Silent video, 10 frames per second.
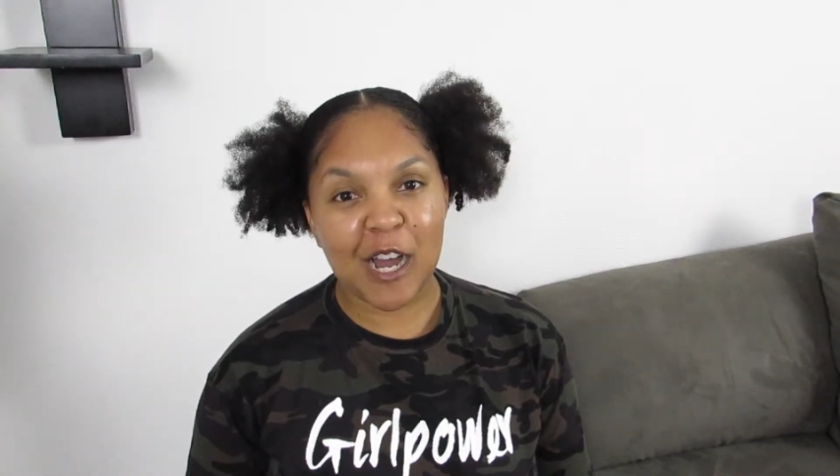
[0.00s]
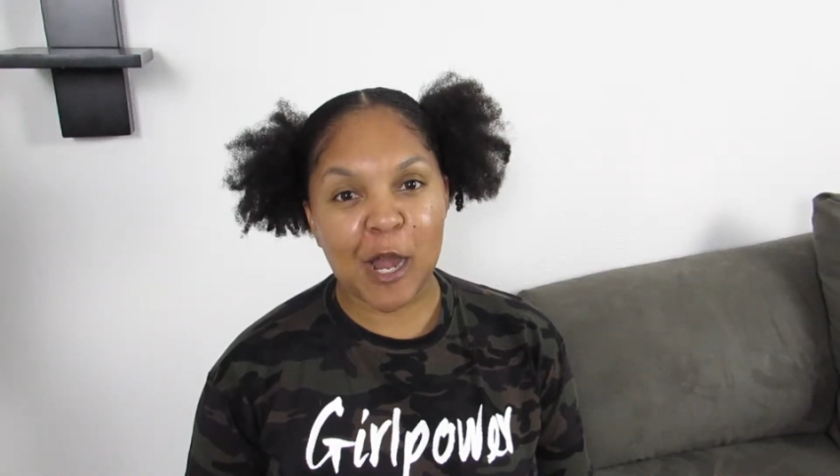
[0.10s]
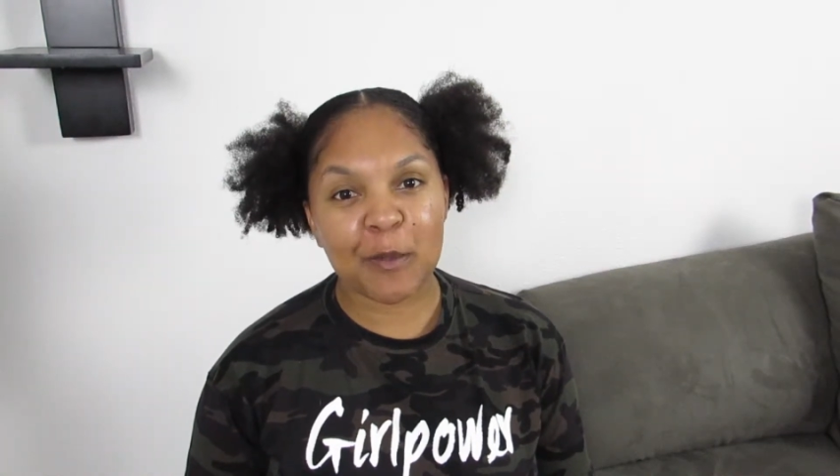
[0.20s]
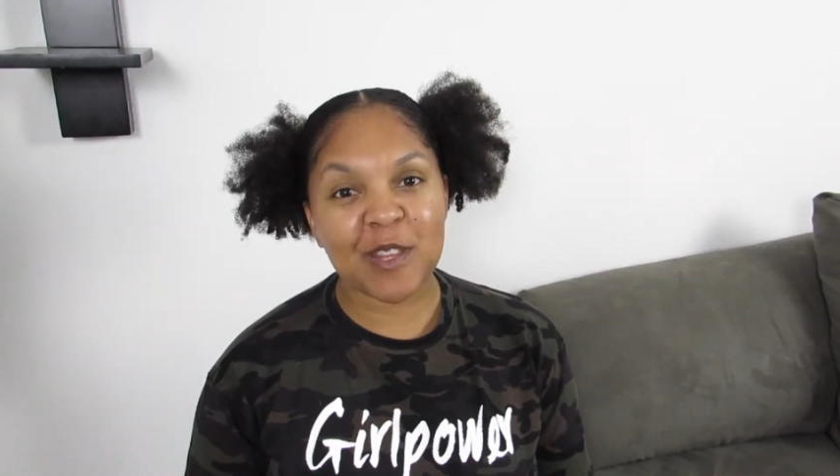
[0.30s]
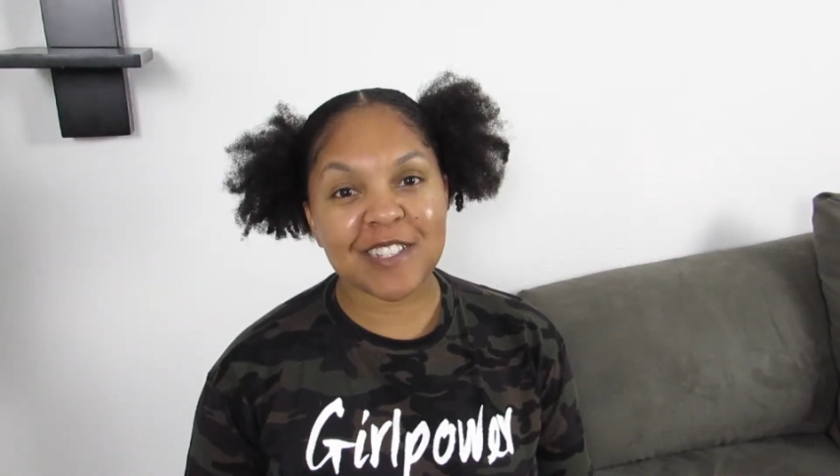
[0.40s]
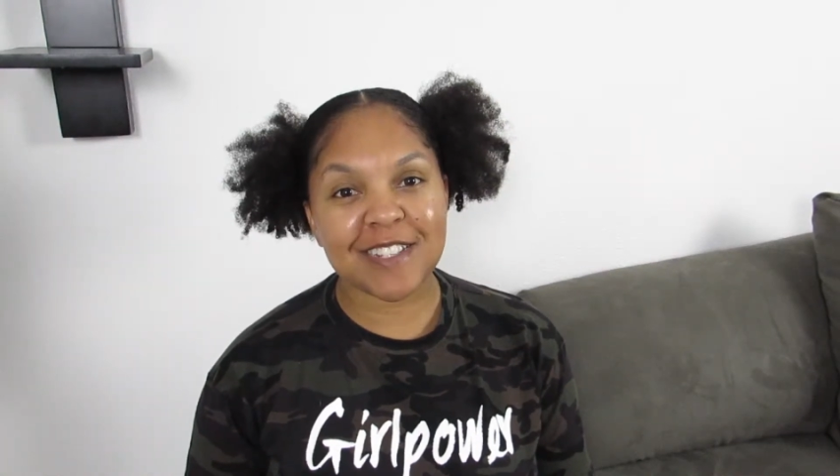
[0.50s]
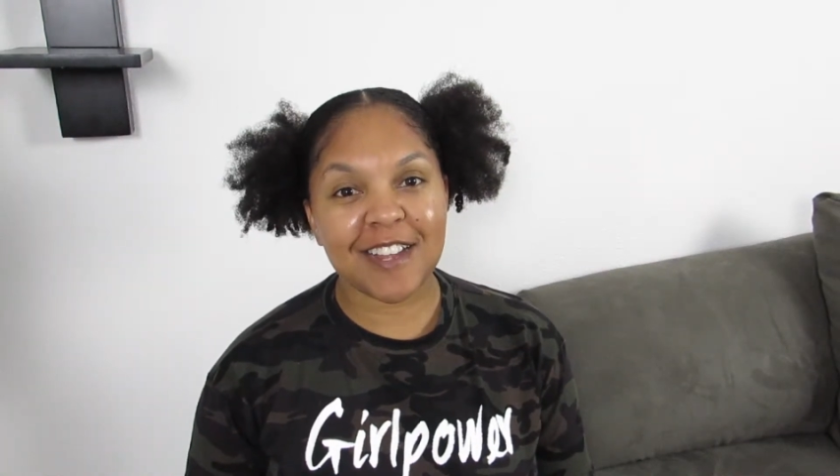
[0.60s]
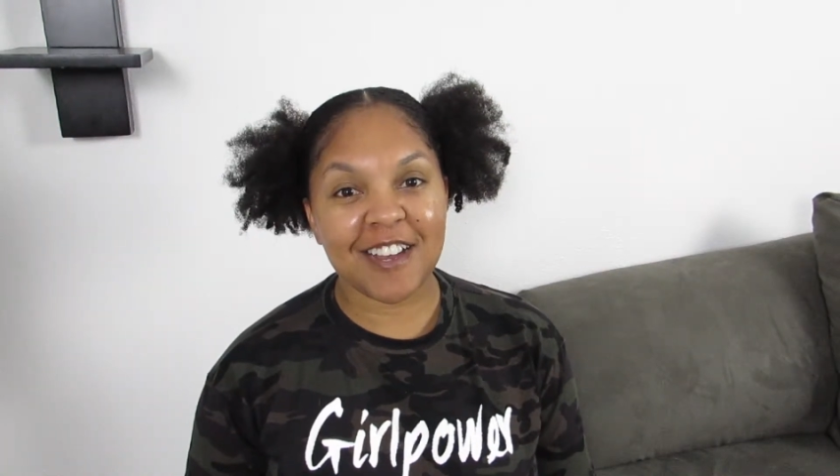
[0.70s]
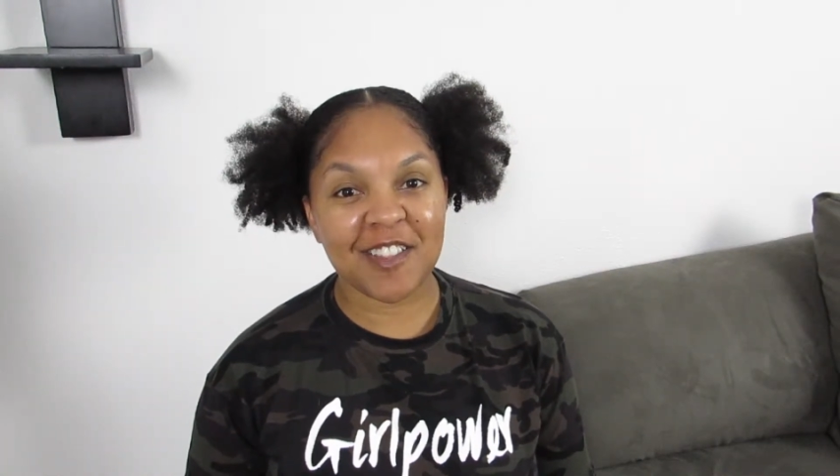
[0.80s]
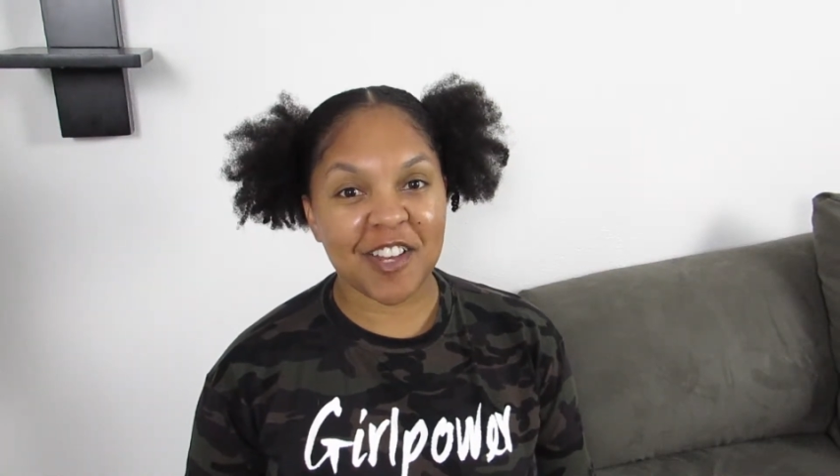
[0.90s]
I'm
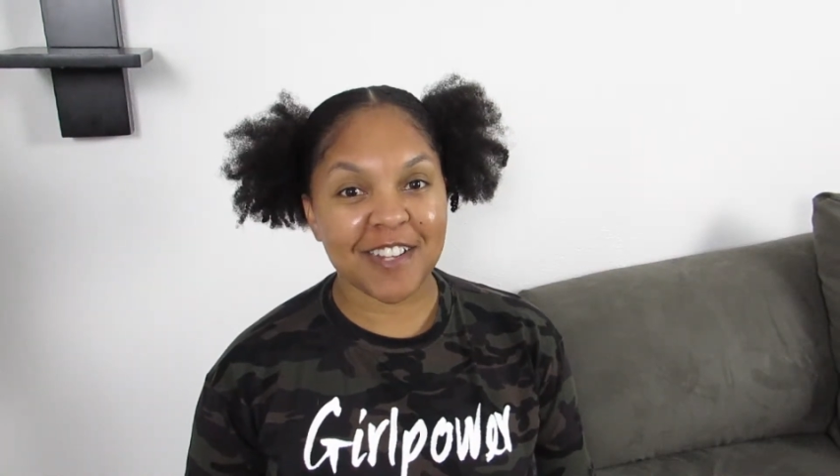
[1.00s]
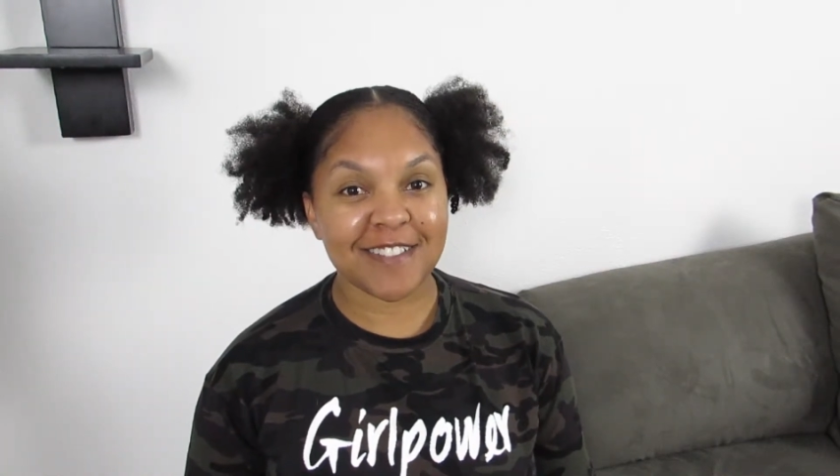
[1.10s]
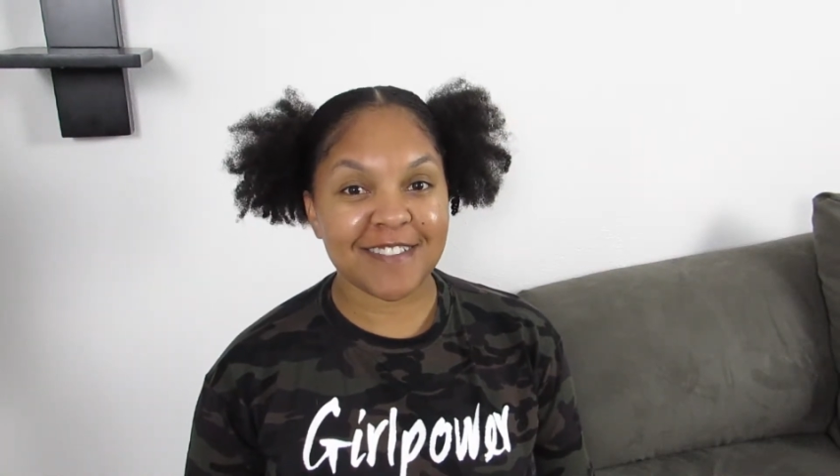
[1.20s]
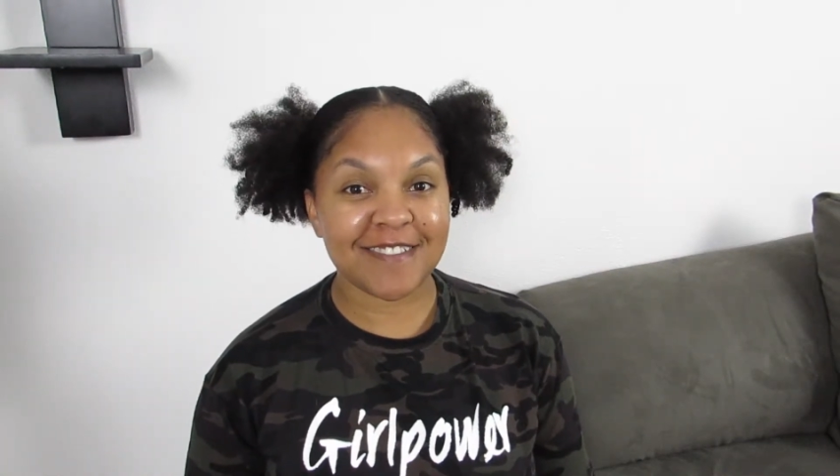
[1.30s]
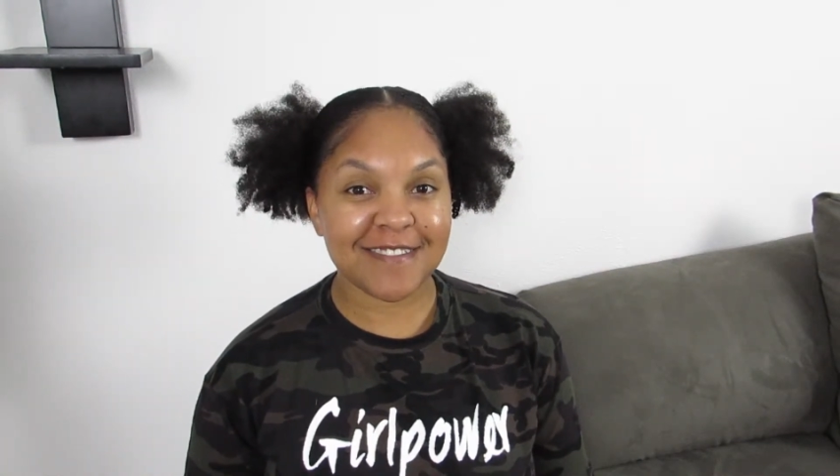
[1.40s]
tolissanylon